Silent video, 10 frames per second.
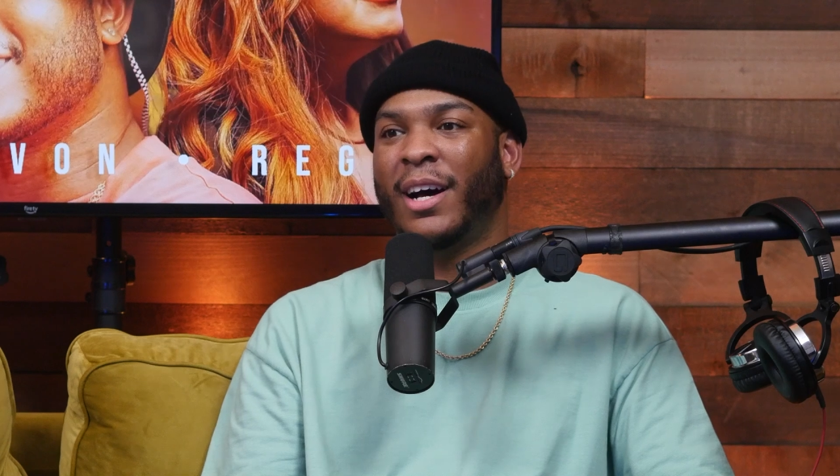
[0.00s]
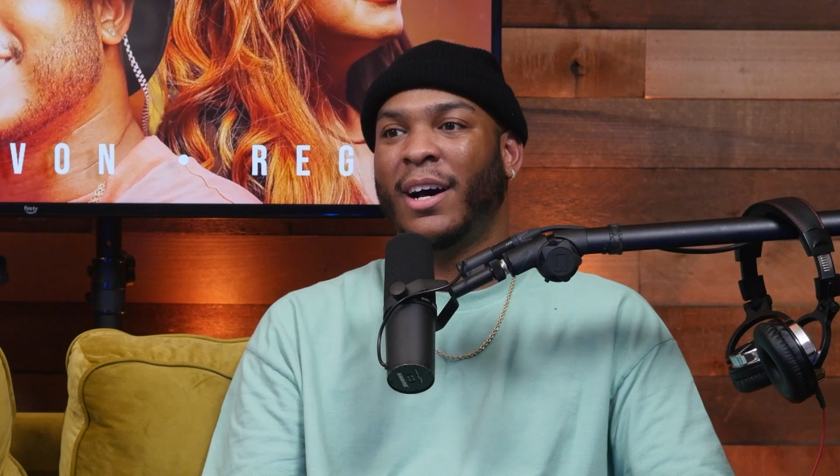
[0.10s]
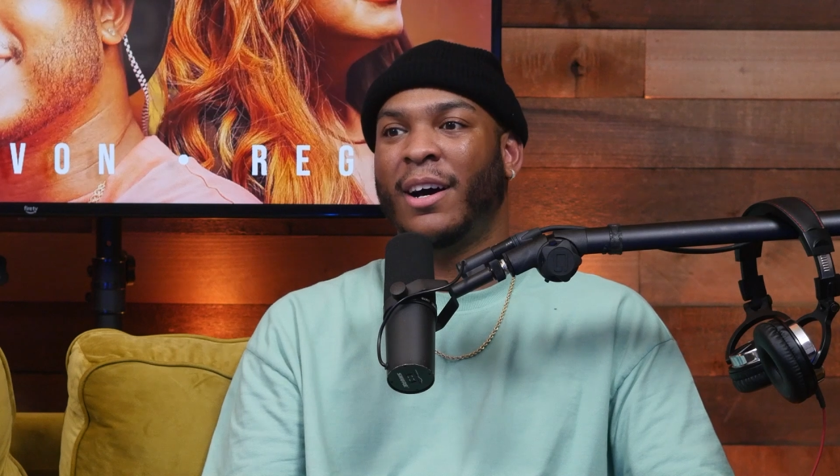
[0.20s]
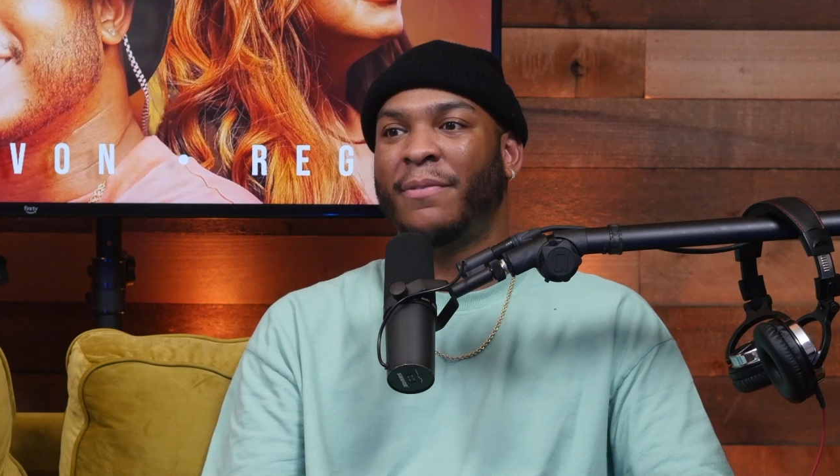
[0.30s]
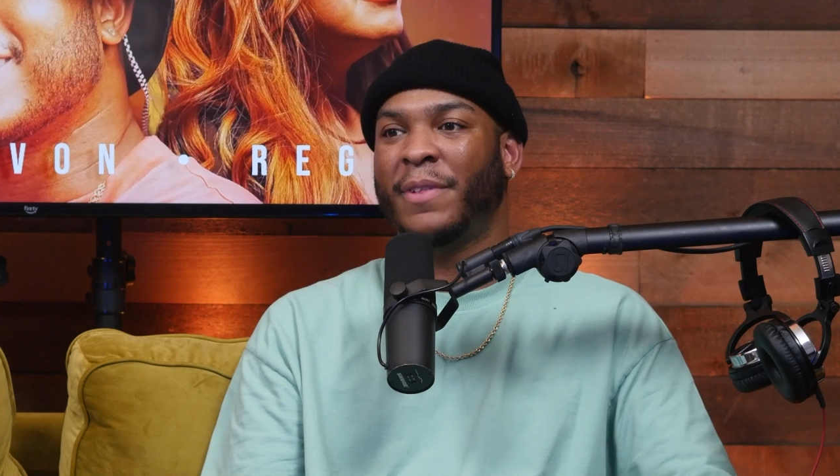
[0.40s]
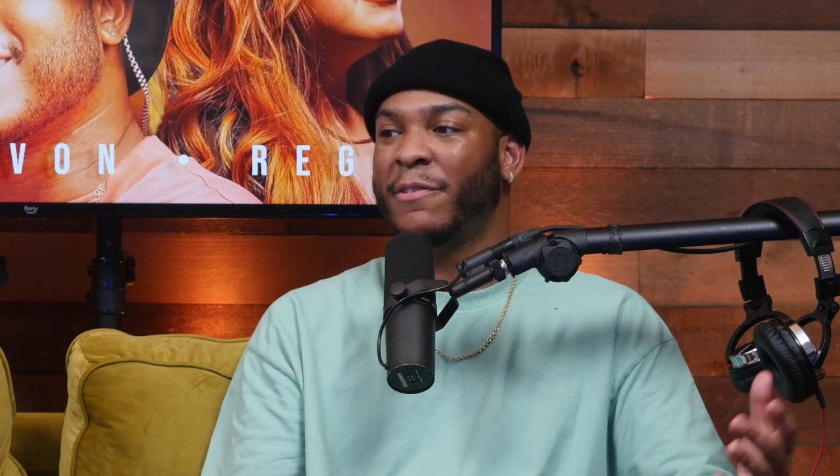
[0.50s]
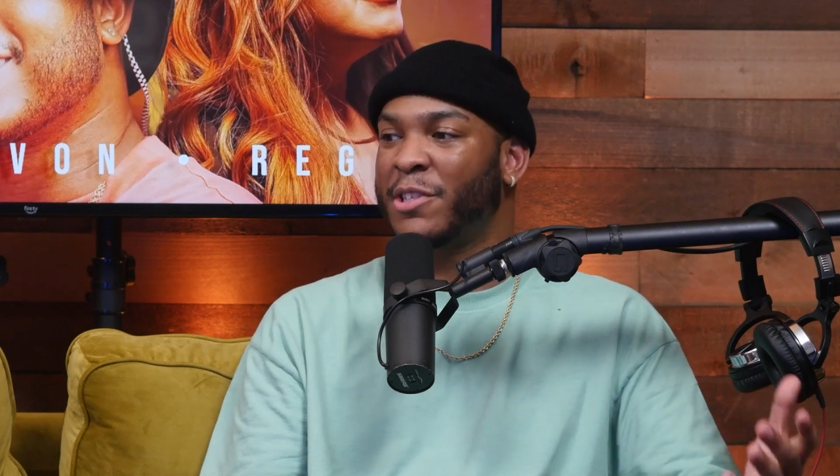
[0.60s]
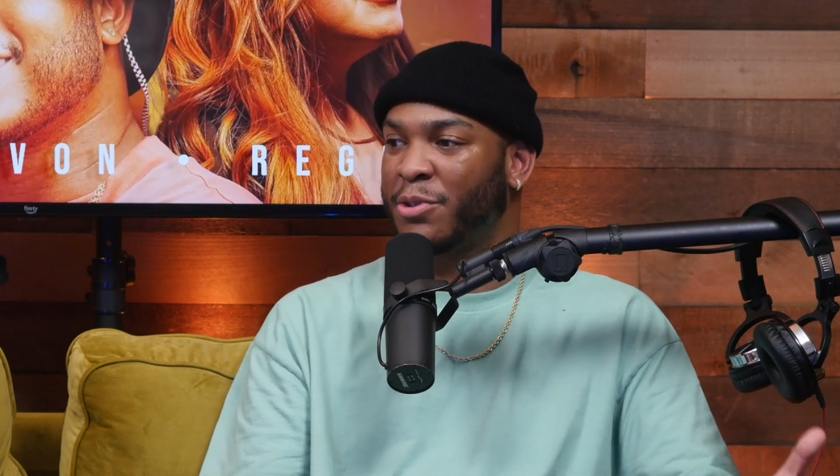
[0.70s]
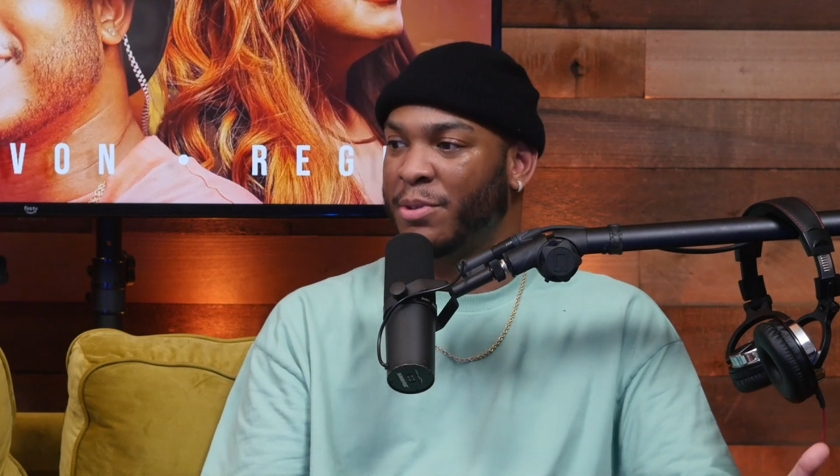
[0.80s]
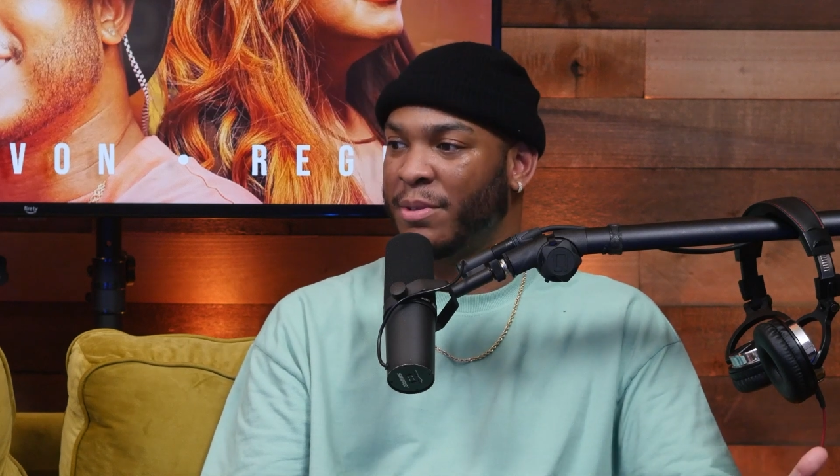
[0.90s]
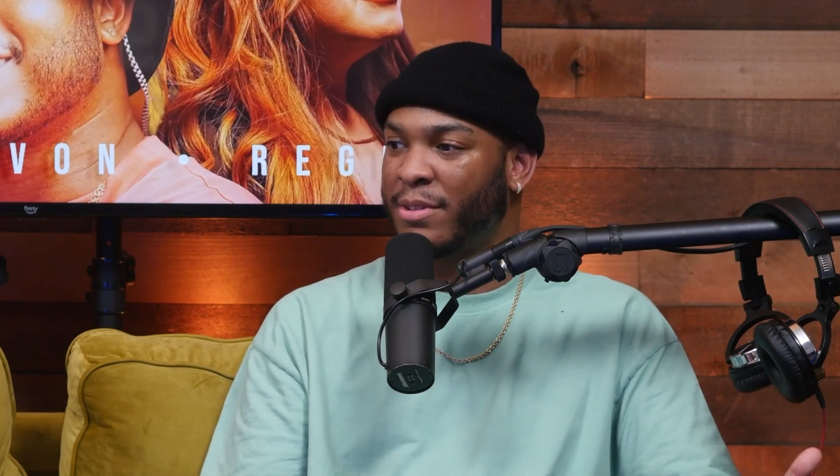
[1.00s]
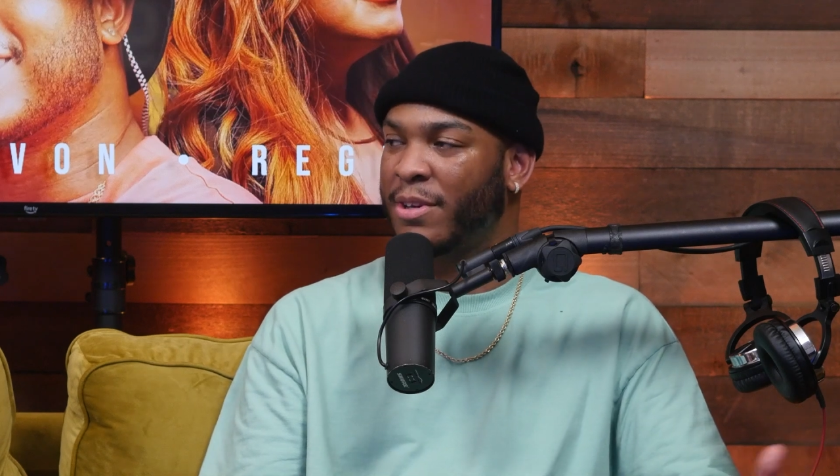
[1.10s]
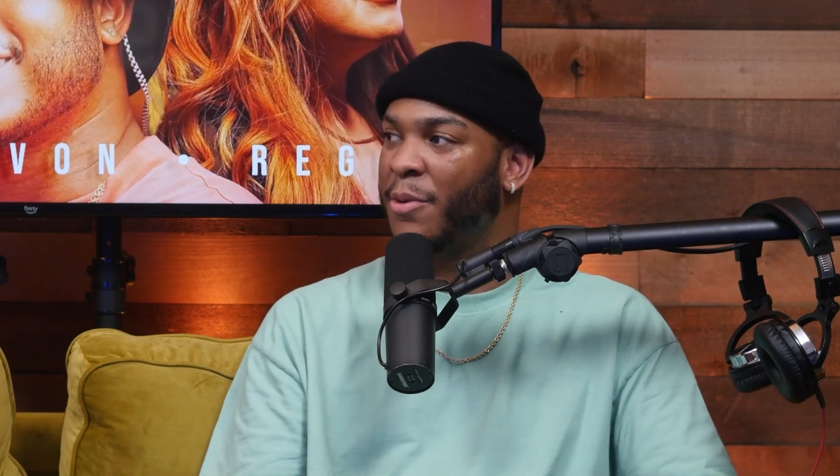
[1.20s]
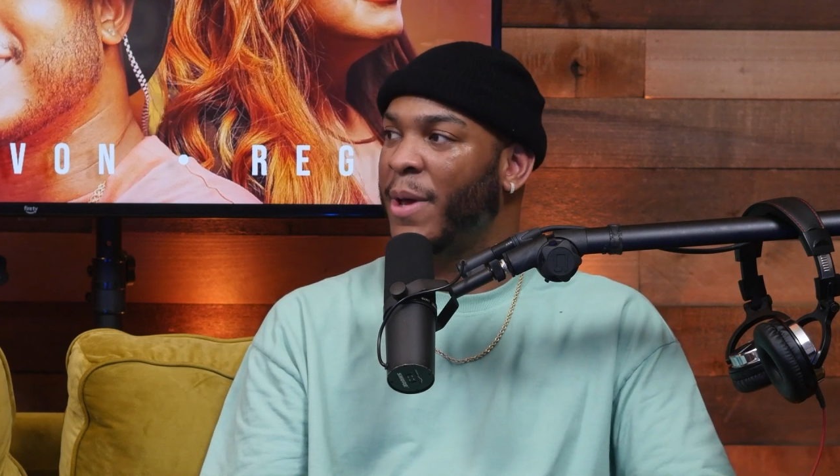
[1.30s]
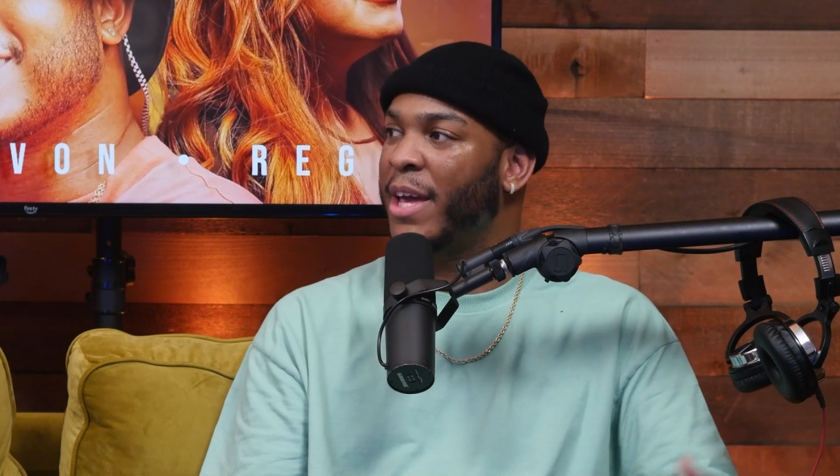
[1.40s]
uh, Flagrant Two. You started with